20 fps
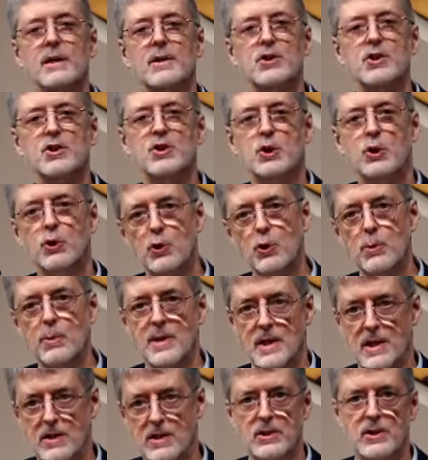it
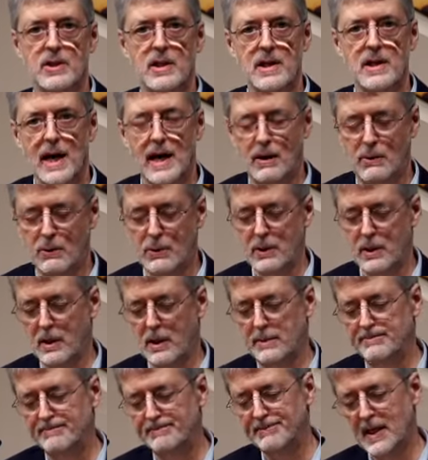determines the
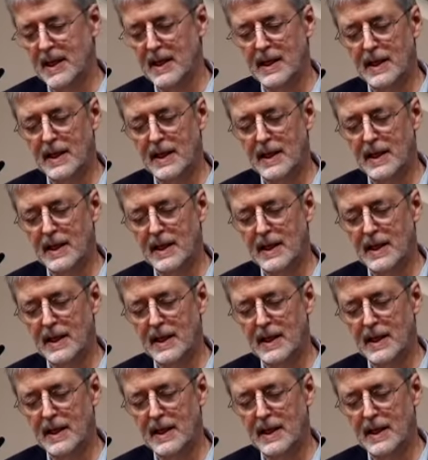outcome.